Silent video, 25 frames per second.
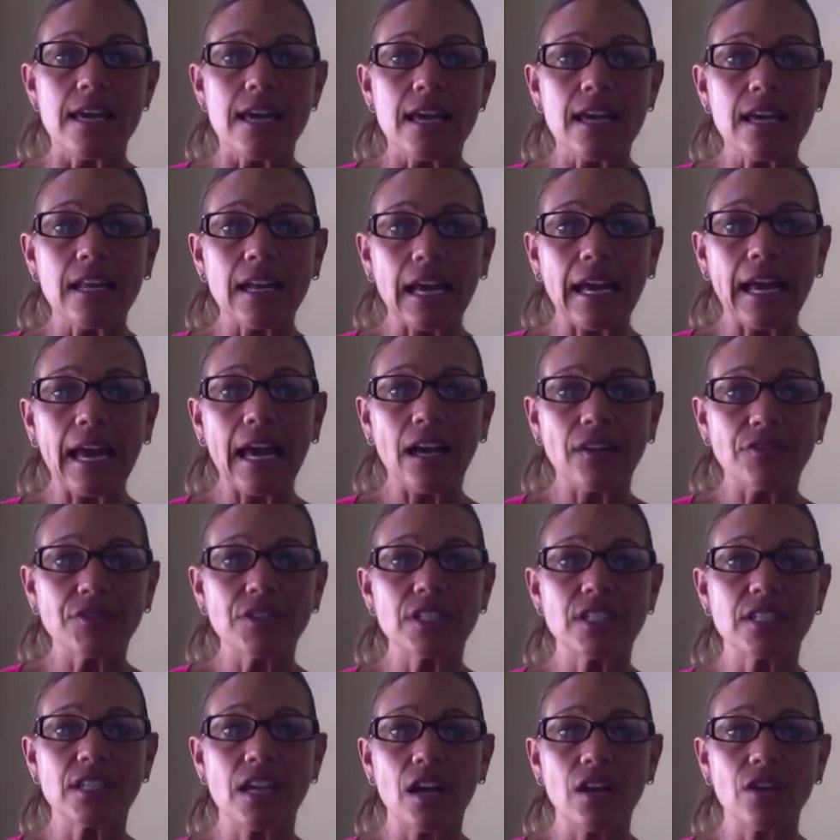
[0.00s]
And I have to
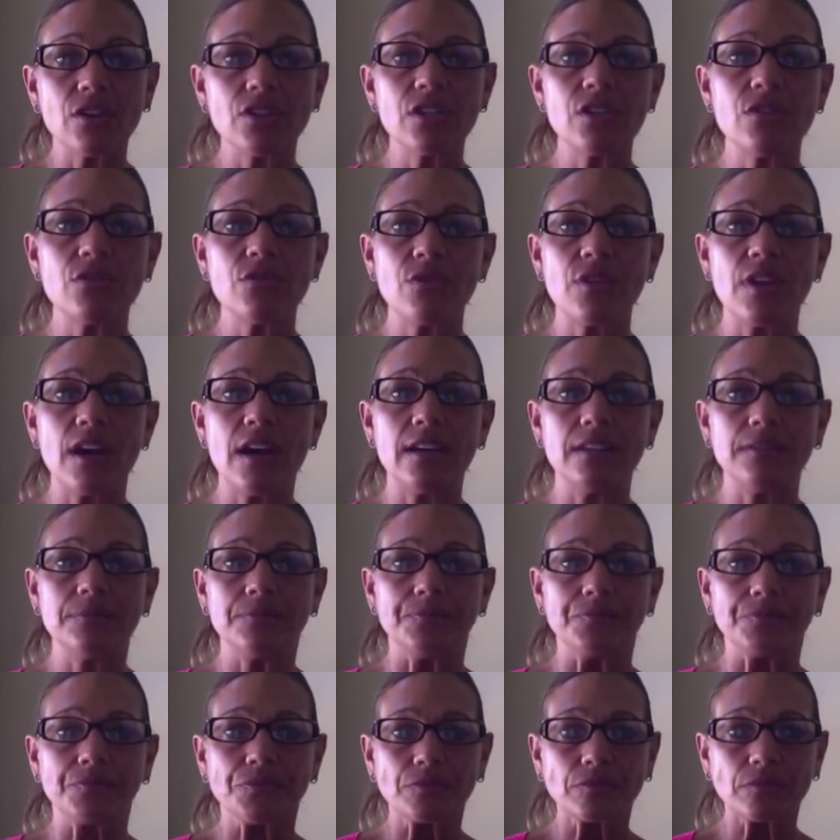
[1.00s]
tell you that,
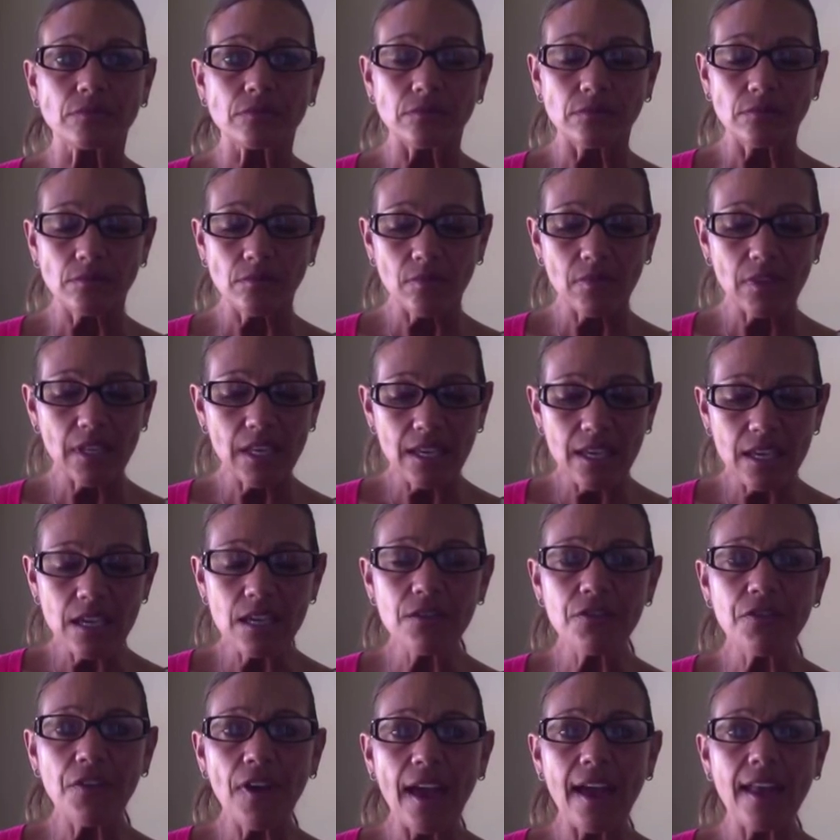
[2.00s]

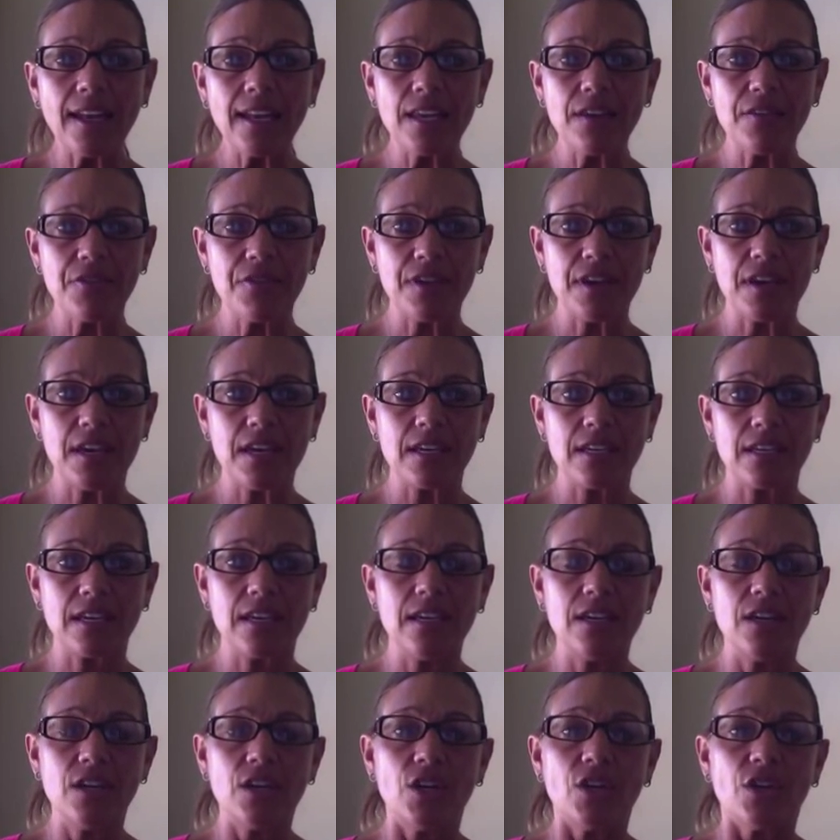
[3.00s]
if anything,
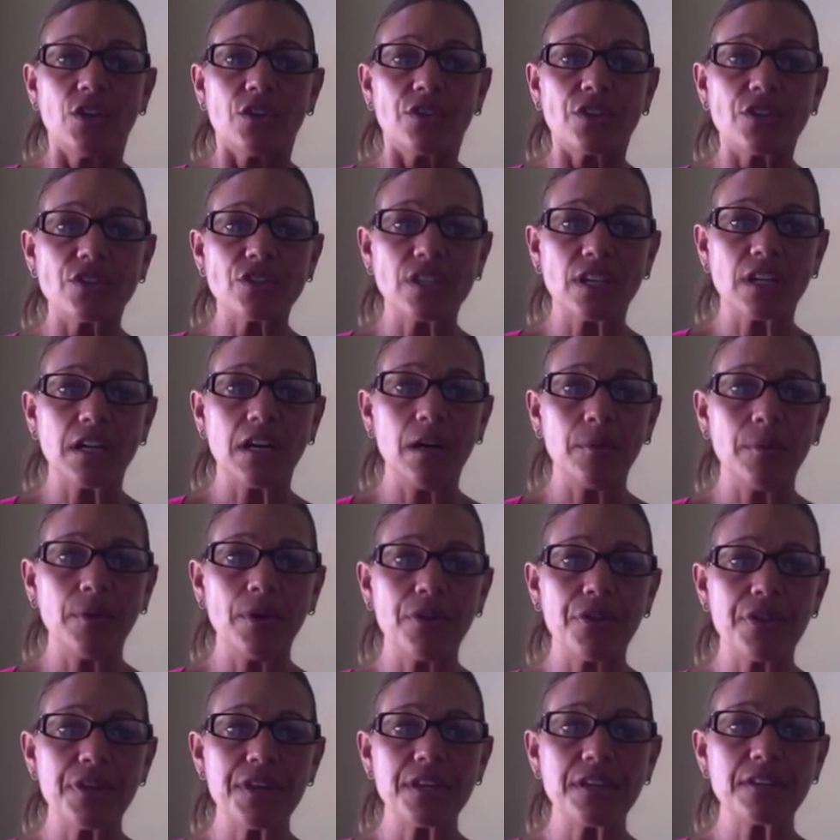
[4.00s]
there's a couple
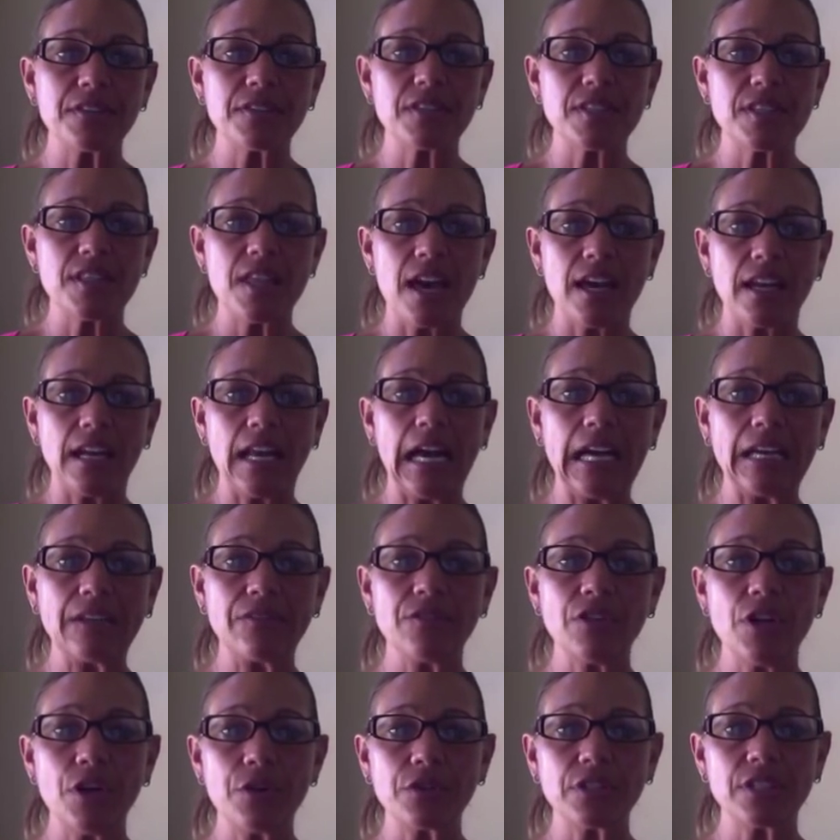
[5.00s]
things that I've
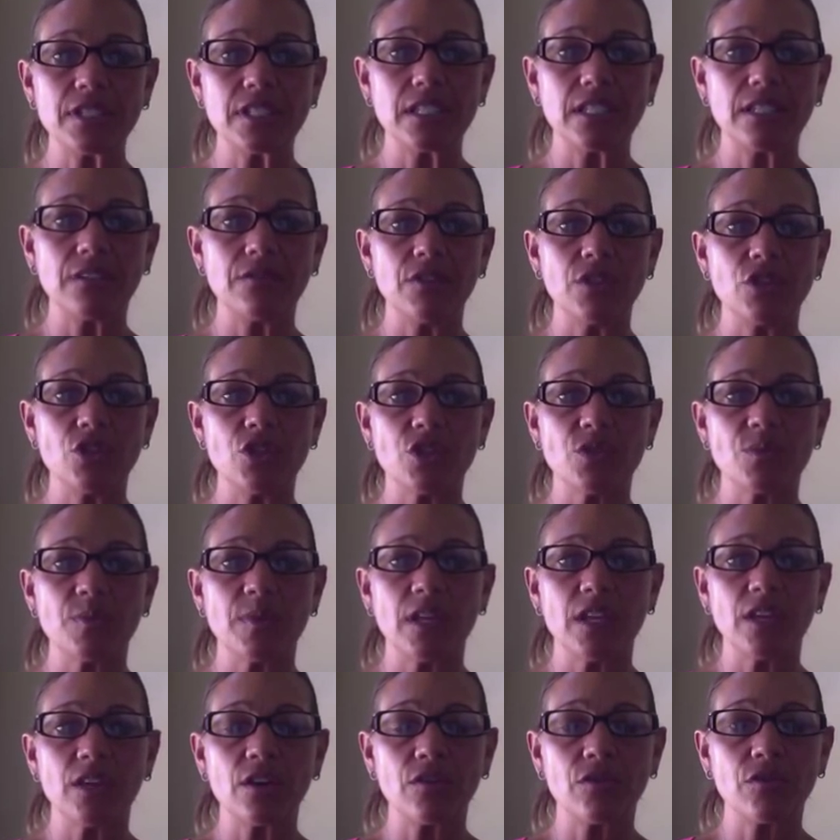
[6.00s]
noticed individuals when
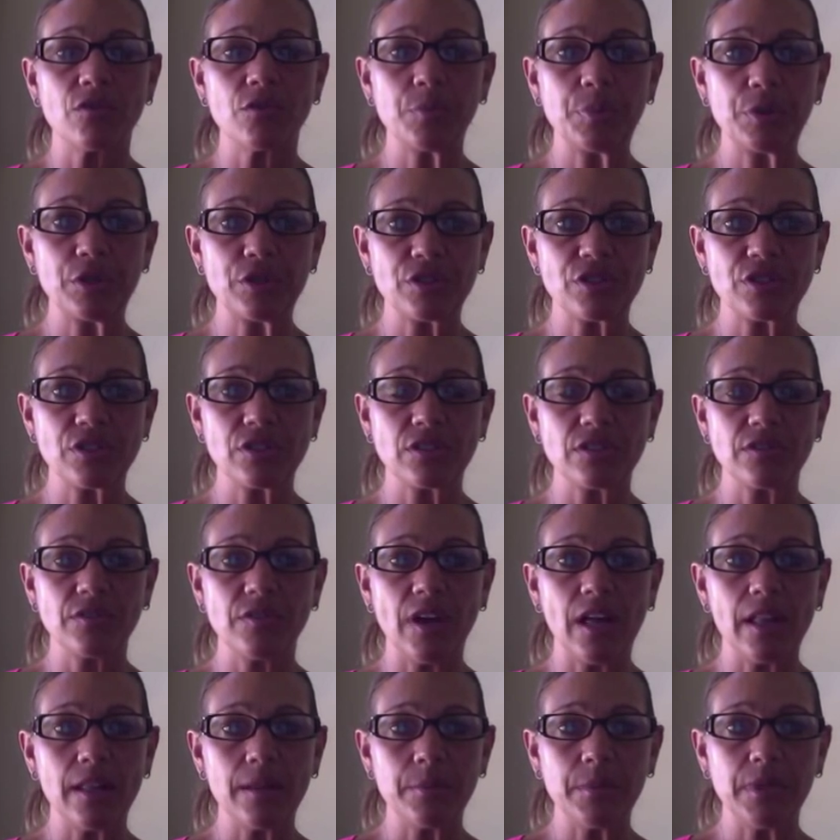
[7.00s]
they go through personal
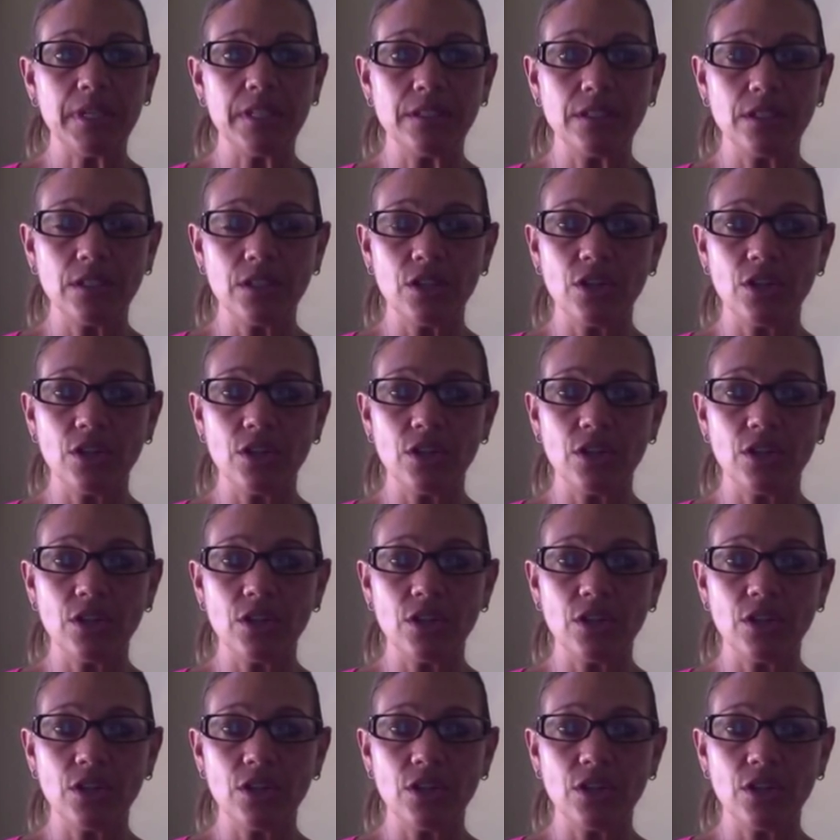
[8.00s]
development.